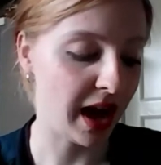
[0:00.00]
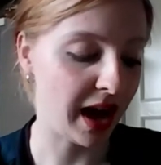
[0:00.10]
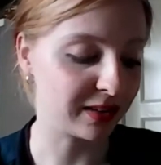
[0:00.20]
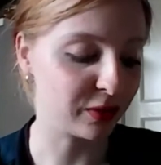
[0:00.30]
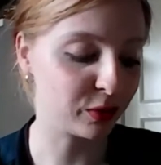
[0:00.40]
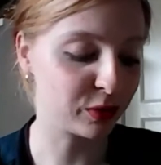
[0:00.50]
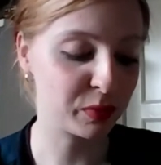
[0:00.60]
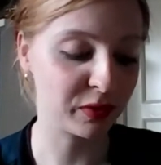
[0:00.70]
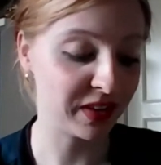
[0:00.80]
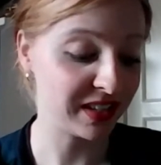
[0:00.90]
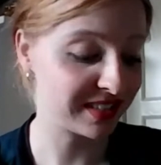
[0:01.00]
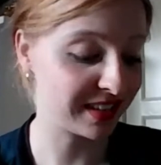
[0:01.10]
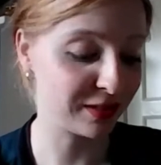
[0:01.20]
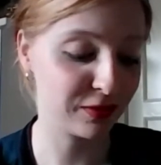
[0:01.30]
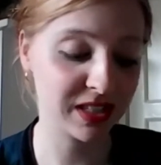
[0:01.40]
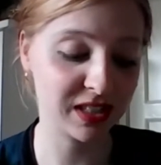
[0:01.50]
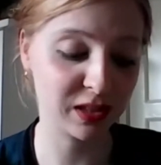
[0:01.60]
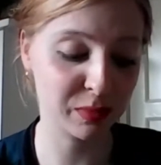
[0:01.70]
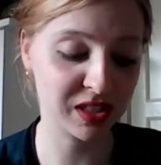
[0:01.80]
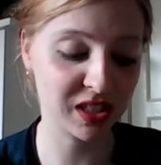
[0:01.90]
and holds professor and
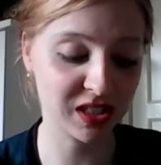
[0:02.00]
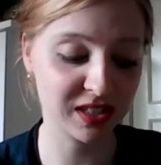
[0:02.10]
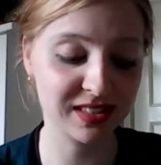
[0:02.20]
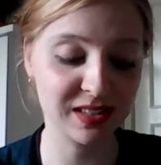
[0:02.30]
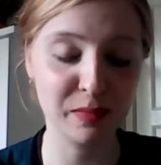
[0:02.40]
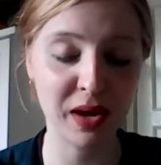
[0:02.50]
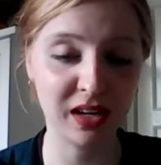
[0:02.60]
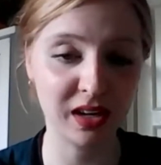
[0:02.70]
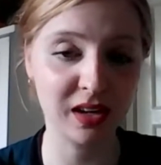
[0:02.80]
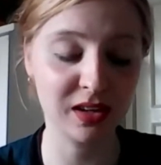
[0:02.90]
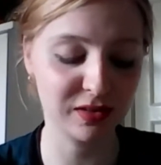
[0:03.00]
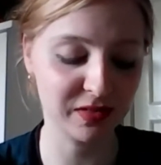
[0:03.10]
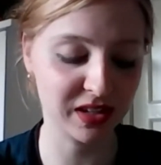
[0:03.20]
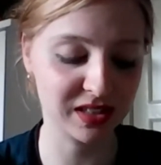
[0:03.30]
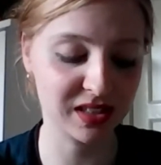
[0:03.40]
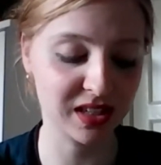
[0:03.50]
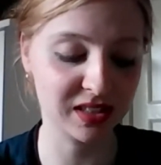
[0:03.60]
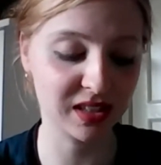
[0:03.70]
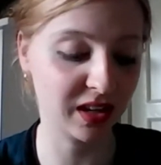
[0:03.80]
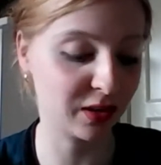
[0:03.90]
research positions in many
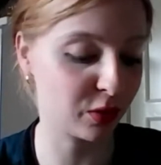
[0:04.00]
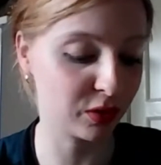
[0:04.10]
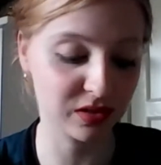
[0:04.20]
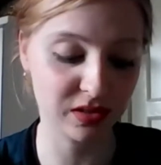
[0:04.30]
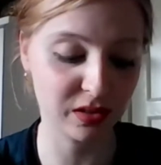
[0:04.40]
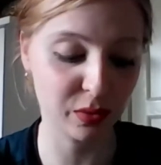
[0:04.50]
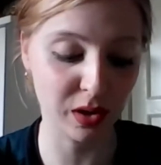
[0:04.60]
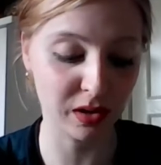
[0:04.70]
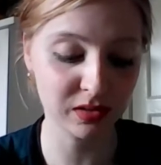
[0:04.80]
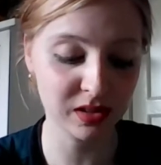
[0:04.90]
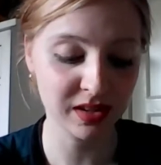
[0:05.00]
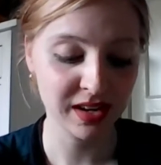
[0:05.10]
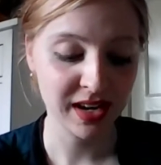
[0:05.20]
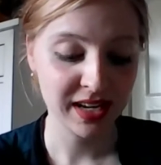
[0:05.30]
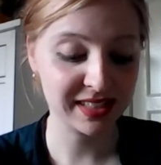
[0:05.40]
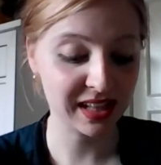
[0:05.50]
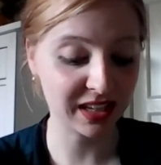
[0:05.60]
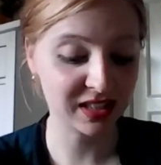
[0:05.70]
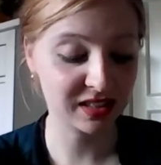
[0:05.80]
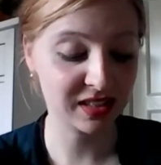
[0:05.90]
universities across the world. He's
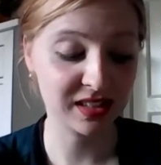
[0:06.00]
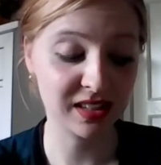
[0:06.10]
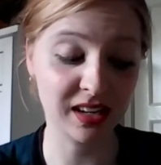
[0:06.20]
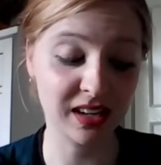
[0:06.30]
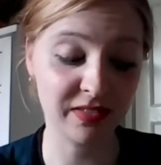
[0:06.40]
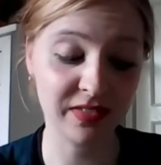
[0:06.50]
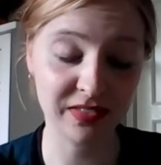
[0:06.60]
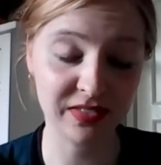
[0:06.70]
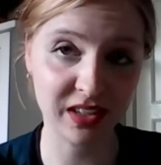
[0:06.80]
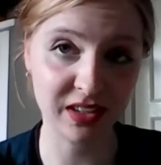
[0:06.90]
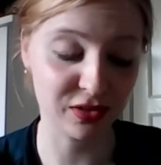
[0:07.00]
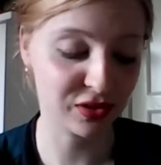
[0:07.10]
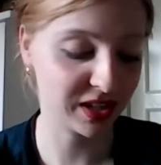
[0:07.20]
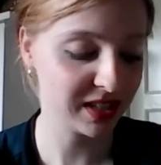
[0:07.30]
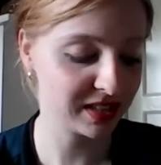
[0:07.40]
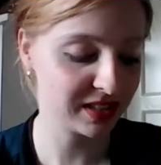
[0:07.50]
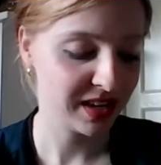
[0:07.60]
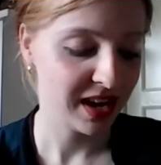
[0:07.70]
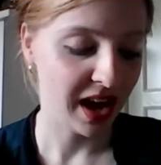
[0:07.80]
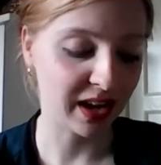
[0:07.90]
lectured in nearly 50 countries
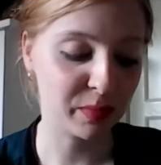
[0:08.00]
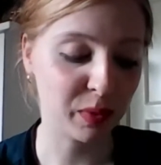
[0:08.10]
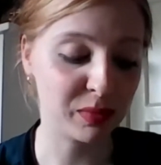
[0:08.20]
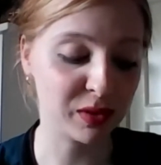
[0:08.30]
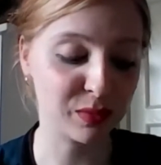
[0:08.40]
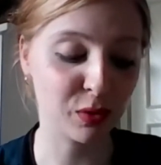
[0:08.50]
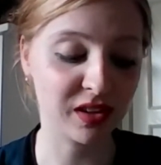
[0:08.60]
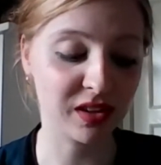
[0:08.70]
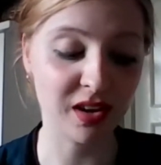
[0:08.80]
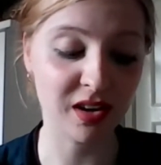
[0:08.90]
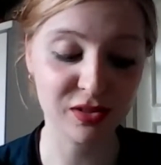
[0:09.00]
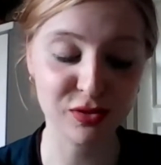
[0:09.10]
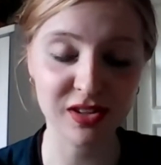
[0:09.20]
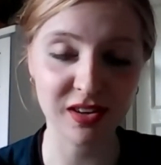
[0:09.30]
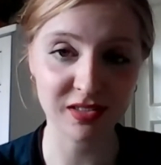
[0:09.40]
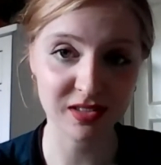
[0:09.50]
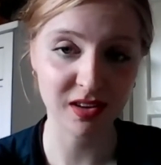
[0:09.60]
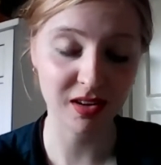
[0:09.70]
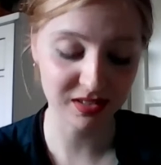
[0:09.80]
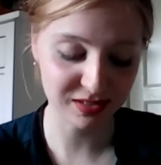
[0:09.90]
and published more than 100 art
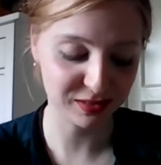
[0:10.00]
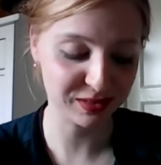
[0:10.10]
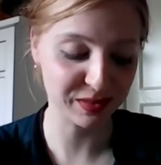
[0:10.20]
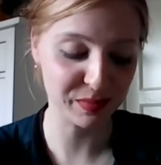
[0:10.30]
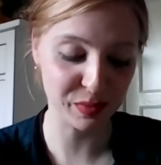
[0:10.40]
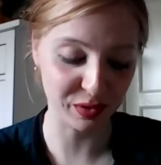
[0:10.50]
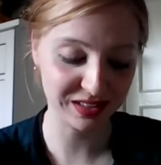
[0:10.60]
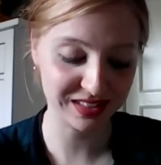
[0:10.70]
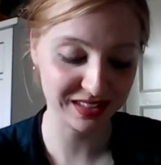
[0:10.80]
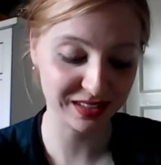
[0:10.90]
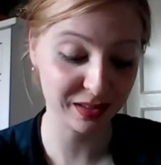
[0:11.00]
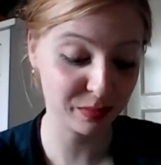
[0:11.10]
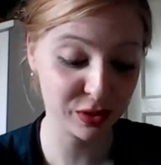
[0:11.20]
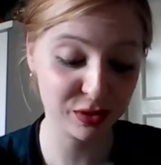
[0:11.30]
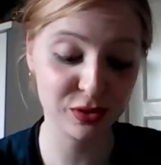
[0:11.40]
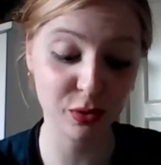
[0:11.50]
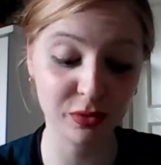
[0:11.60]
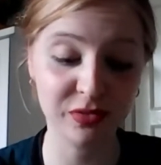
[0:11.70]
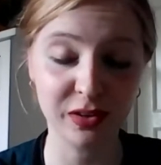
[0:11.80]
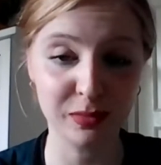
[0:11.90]
articles and books and produced
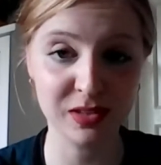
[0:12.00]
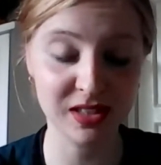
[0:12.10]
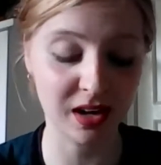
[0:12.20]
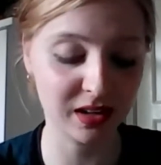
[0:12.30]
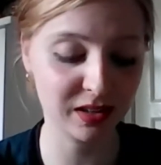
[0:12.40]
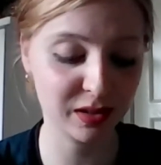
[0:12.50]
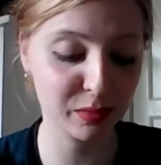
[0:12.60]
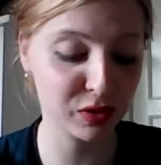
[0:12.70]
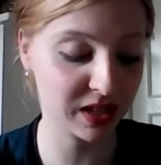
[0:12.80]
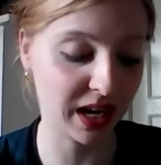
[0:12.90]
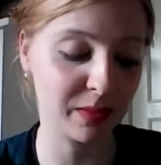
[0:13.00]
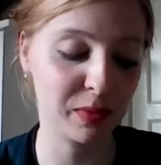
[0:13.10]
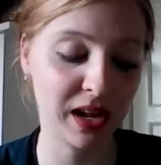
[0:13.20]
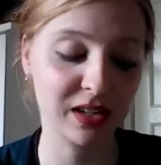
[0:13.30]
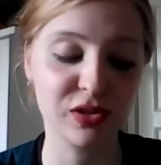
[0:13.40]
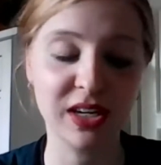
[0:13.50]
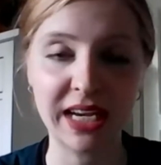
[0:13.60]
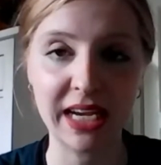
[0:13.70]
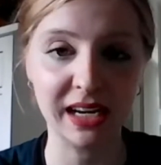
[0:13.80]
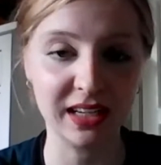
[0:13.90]
short films that communicate planetary
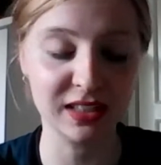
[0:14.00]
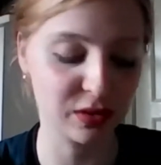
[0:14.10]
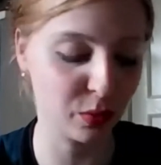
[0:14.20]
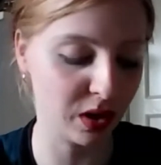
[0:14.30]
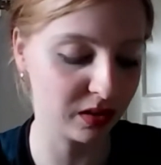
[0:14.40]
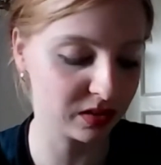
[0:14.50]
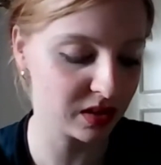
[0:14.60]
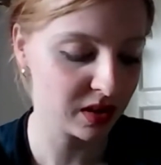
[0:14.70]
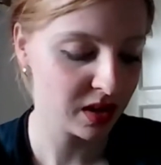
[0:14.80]
healing to the world.